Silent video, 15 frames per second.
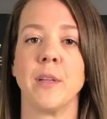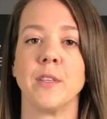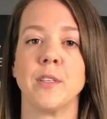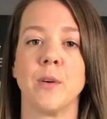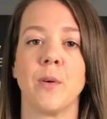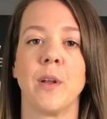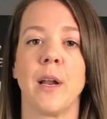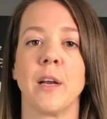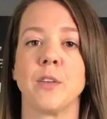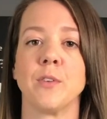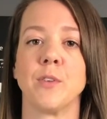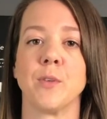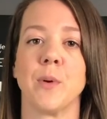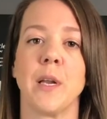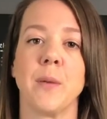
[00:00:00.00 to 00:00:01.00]
so an extra
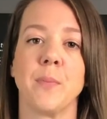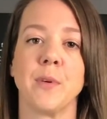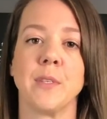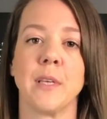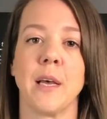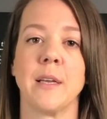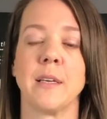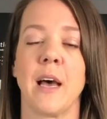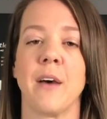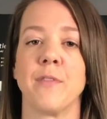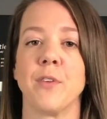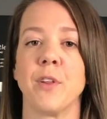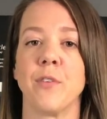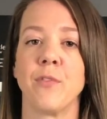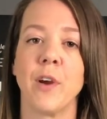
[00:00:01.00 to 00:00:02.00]
20%
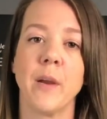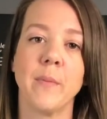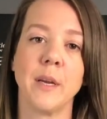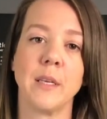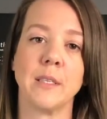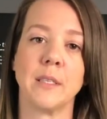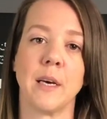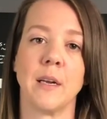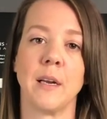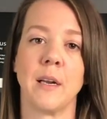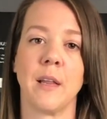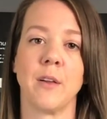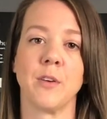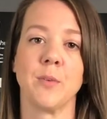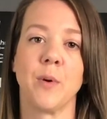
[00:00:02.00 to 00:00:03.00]
after the framing's done,
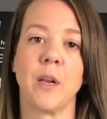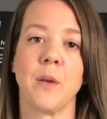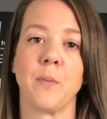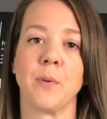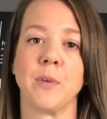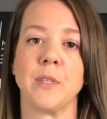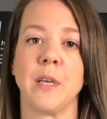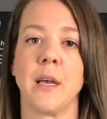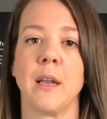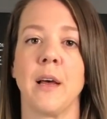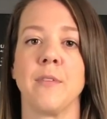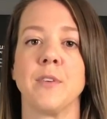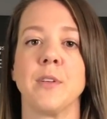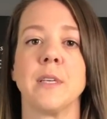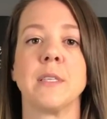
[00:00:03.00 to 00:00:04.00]
another 20%
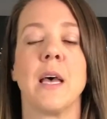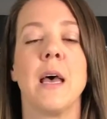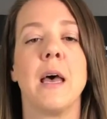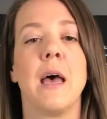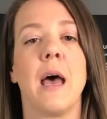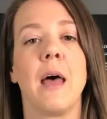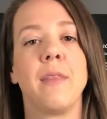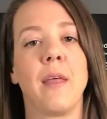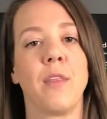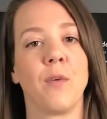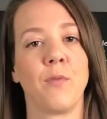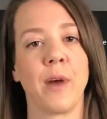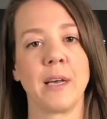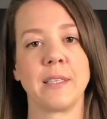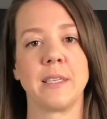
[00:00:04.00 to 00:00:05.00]
after this, and then the
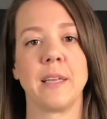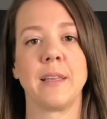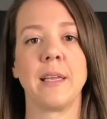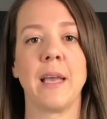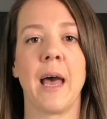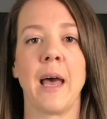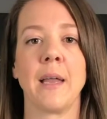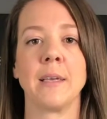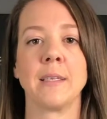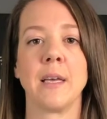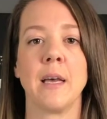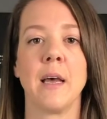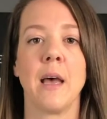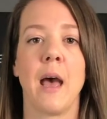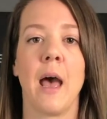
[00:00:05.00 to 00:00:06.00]
rest at the end.
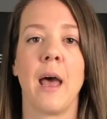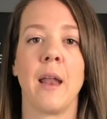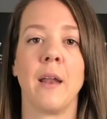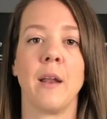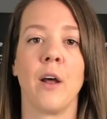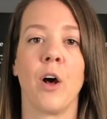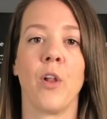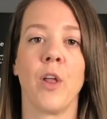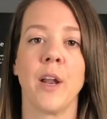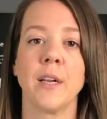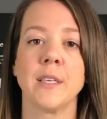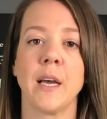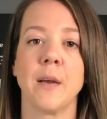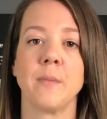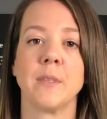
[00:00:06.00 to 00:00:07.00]
And a lot of
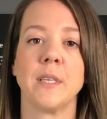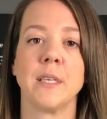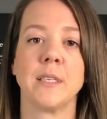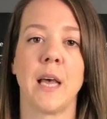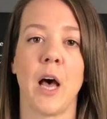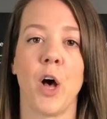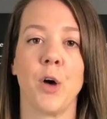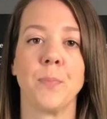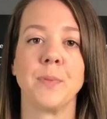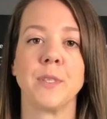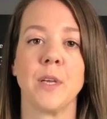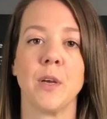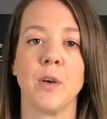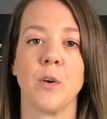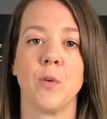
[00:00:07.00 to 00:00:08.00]
times this helps
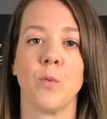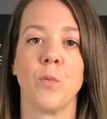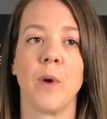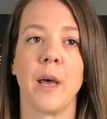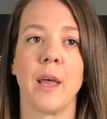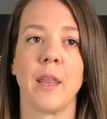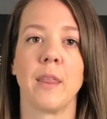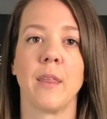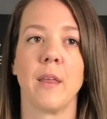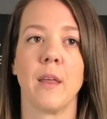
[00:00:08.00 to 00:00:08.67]
with